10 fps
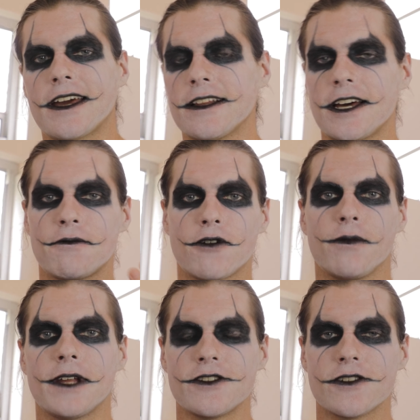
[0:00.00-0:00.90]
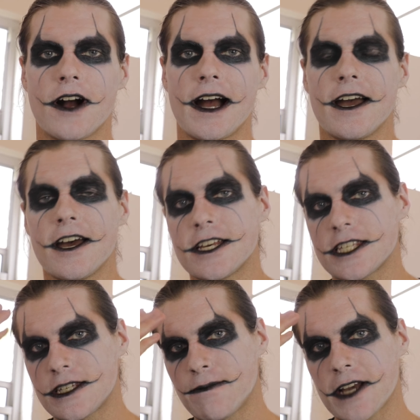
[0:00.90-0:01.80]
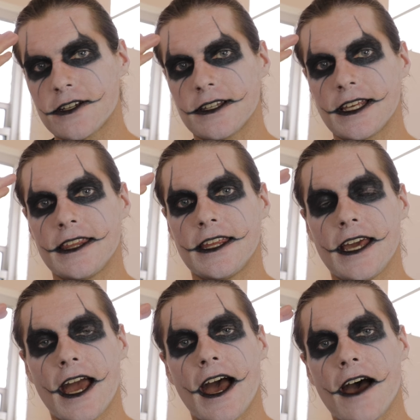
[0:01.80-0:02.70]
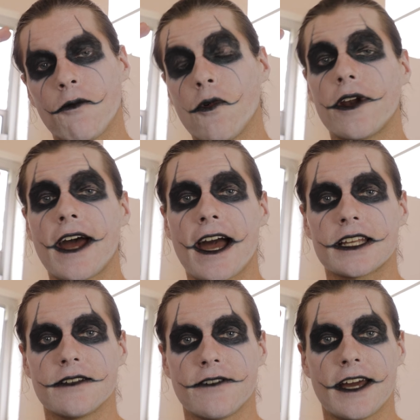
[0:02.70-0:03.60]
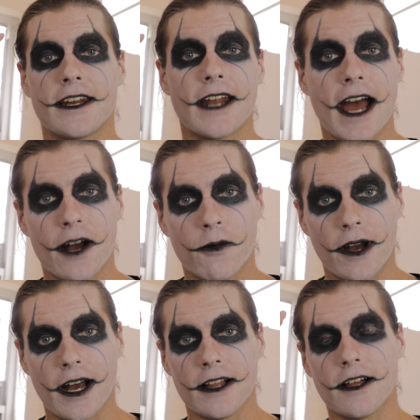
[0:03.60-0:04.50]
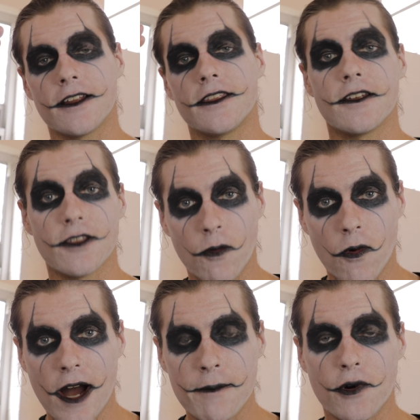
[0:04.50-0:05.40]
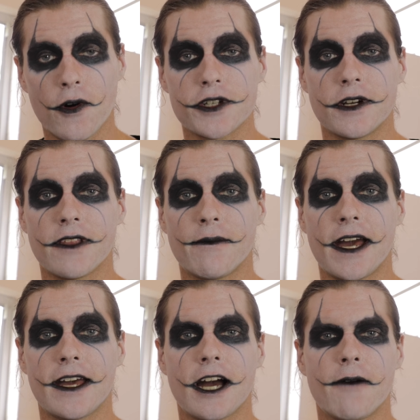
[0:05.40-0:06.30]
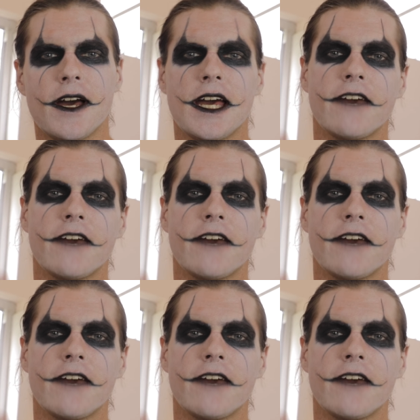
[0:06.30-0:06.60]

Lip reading: Gonna let it properly dry, especially the water activated aqua color, the white portion of the makeup.